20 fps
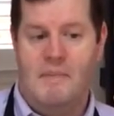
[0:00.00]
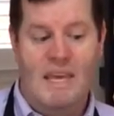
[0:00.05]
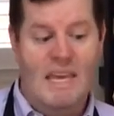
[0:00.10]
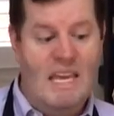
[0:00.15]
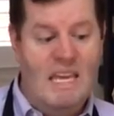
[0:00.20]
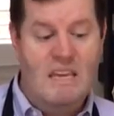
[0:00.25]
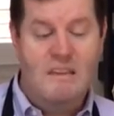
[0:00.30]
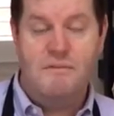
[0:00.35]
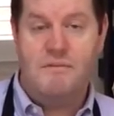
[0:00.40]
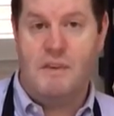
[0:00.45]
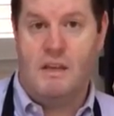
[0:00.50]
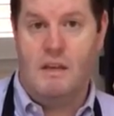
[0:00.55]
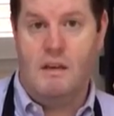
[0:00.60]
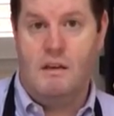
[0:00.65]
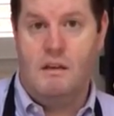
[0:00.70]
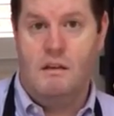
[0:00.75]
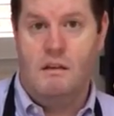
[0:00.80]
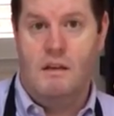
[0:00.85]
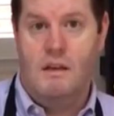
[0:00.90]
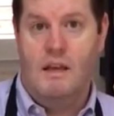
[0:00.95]

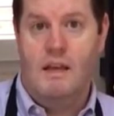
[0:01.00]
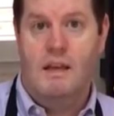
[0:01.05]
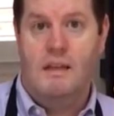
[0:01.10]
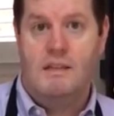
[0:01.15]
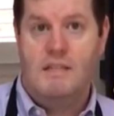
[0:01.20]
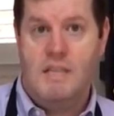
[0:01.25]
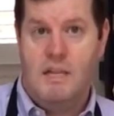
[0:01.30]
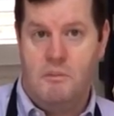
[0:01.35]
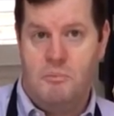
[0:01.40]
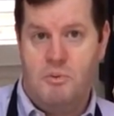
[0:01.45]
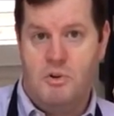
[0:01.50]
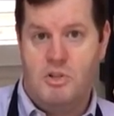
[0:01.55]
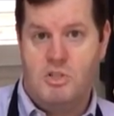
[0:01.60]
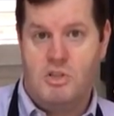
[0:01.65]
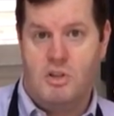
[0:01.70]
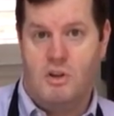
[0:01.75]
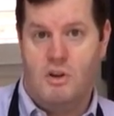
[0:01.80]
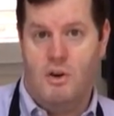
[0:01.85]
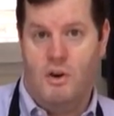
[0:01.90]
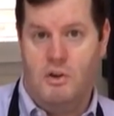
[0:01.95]
even
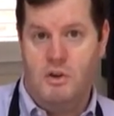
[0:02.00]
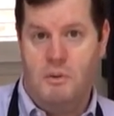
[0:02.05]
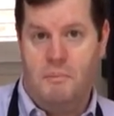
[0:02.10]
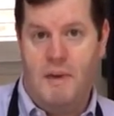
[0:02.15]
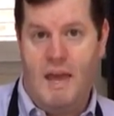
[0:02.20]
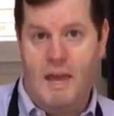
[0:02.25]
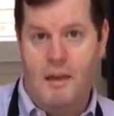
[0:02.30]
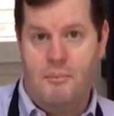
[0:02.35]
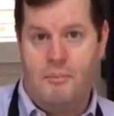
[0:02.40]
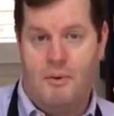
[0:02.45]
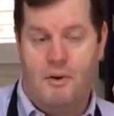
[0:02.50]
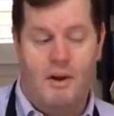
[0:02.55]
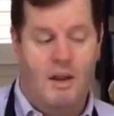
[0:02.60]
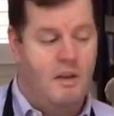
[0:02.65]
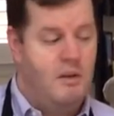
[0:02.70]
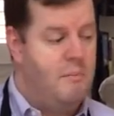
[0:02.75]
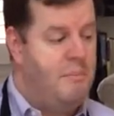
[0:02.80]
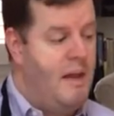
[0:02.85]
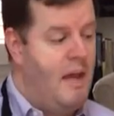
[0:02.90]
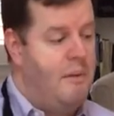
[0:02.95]
temperature on your paper,
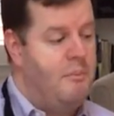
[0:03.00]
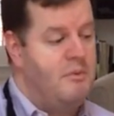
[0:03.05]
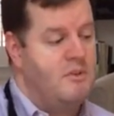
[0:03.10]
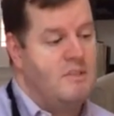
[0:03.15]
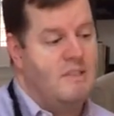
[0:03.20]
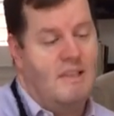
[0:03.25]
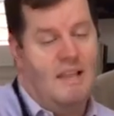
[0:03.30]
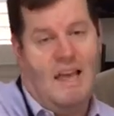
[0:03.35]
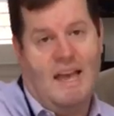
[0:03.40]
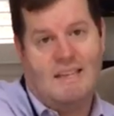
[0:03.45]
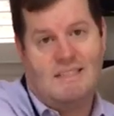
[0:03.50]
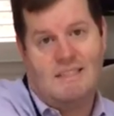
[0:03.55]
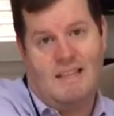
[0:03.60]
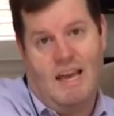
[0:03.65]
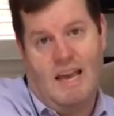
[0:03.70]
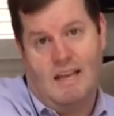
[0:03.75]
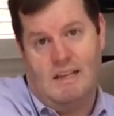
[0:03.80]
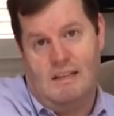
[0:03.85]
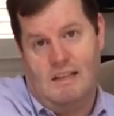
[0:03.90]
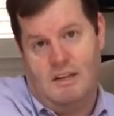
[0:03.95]
and your paper is less
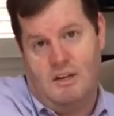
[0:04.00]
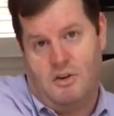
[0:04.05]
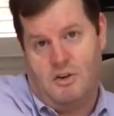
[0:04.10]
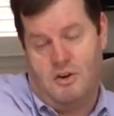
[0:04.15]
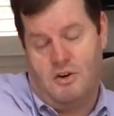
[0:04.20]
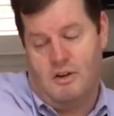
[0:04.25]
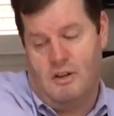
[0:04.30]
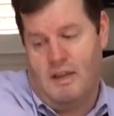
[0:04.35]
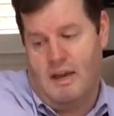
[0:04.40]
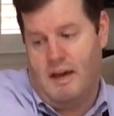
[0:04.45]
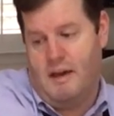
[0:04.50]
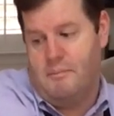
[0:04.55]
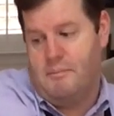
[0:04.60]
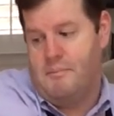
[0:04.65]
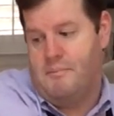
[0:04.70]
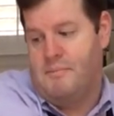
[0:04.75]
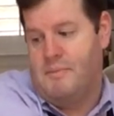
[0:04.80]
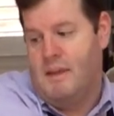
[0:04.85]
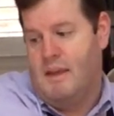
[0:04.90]
likely to curl up.